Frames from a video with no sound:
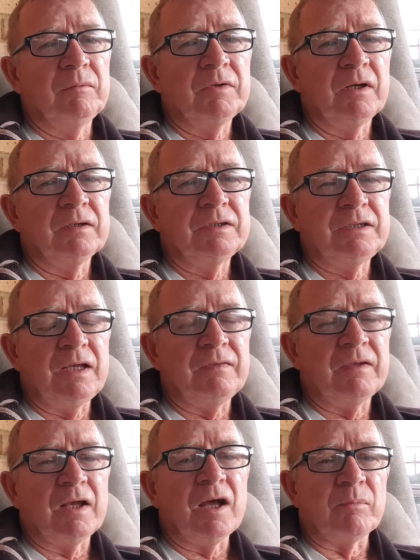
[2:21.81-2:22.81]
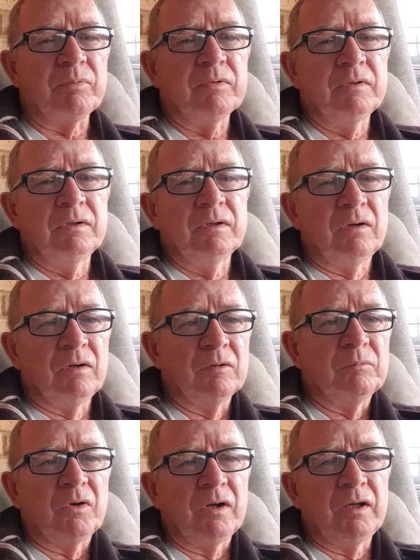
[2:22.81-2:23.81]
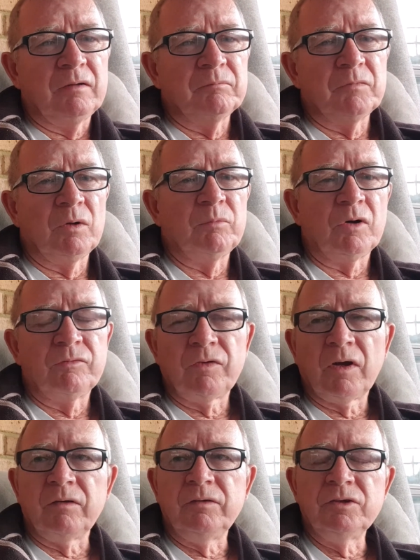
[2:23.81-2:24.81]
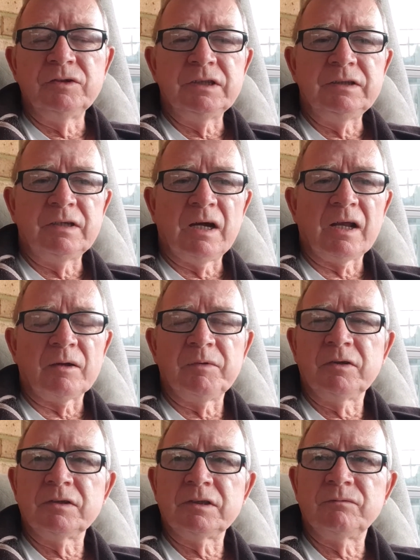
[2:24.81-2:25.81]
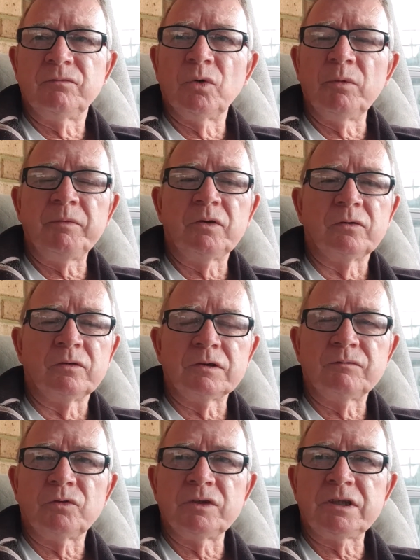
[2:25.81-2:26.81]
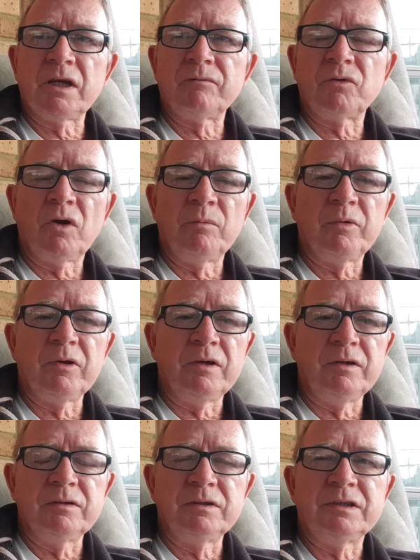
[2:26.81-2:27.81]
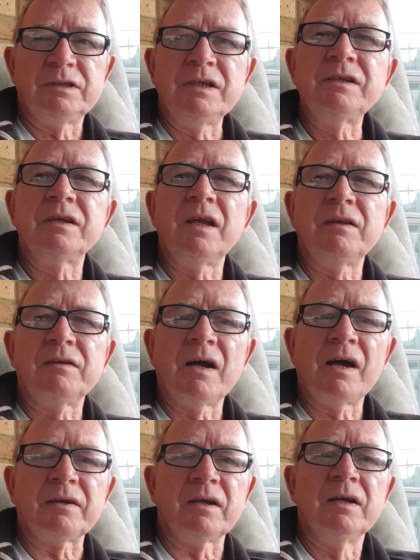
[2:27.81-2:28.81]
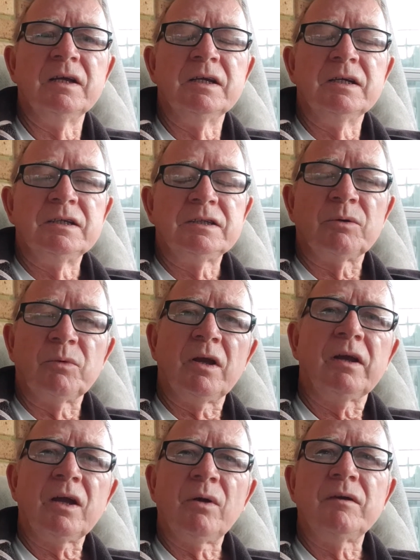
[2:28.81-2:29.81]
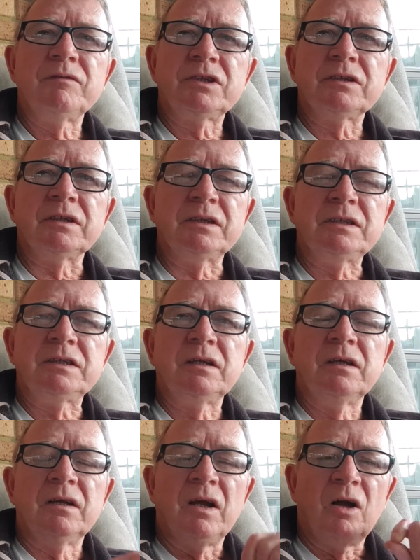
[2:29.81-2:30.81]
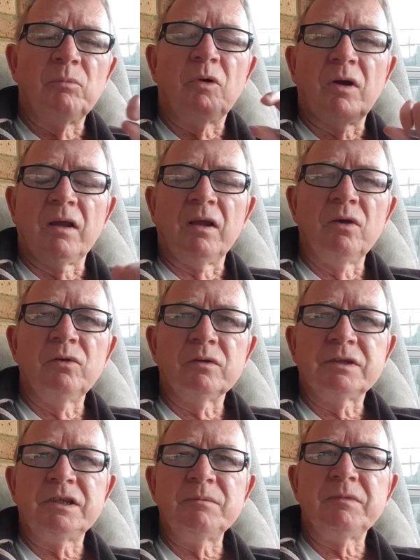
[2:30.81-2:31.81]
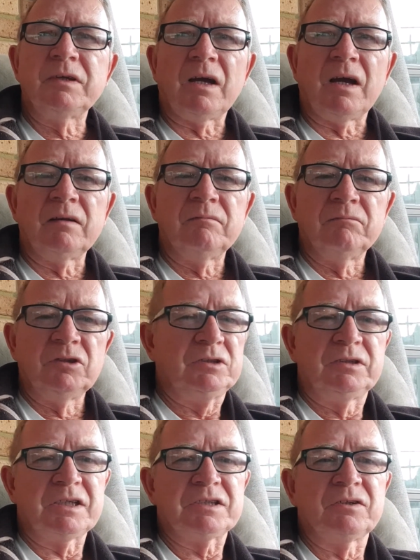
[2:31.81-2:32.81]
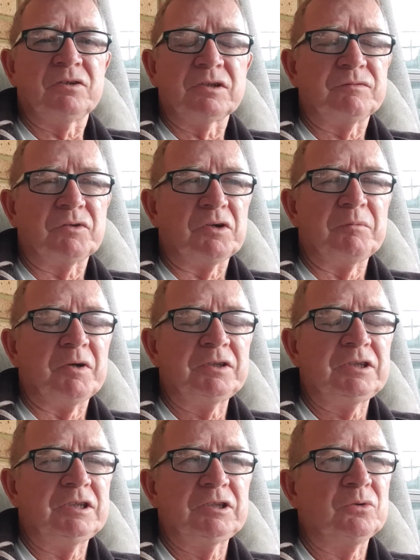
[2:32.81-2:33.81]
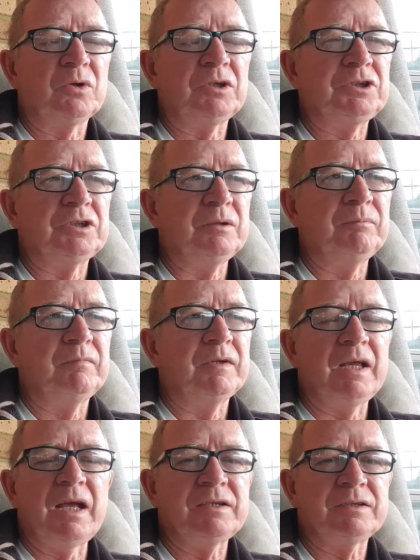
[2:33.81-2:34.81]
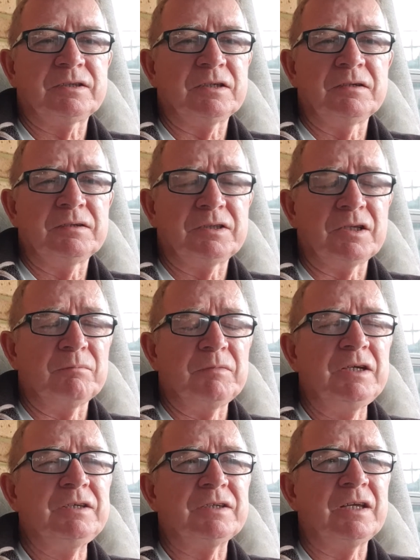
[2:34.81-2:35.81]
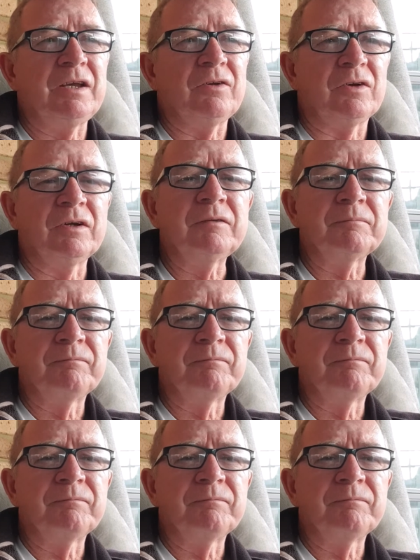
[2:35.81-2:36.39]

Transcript: going to set that up on my mobile phone using data, because VoIP calls, voice over IP, uses internet data. So when I go overseas, I buy a local SIM card, which doesn't cost very much, it's quite cheap, that has some internet on it.